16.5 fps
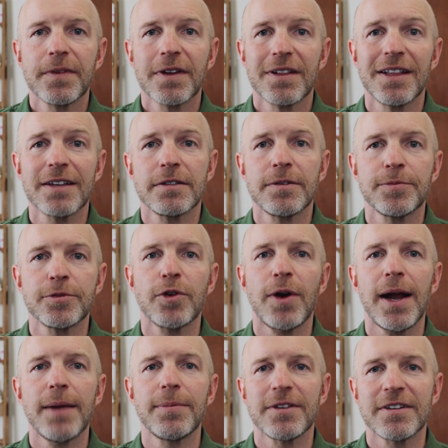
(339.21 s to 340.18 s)
Click
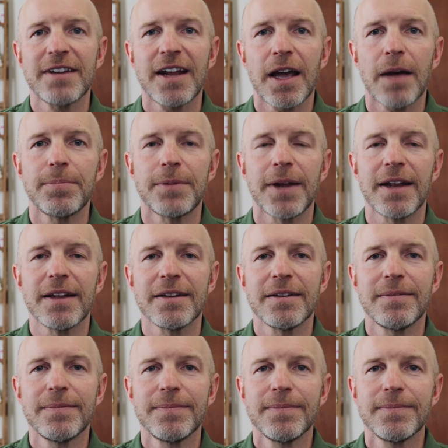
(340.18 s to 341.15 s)
subscribe to stay
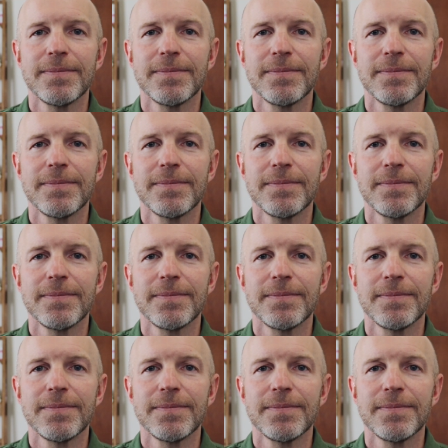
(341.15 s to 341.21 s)
updated.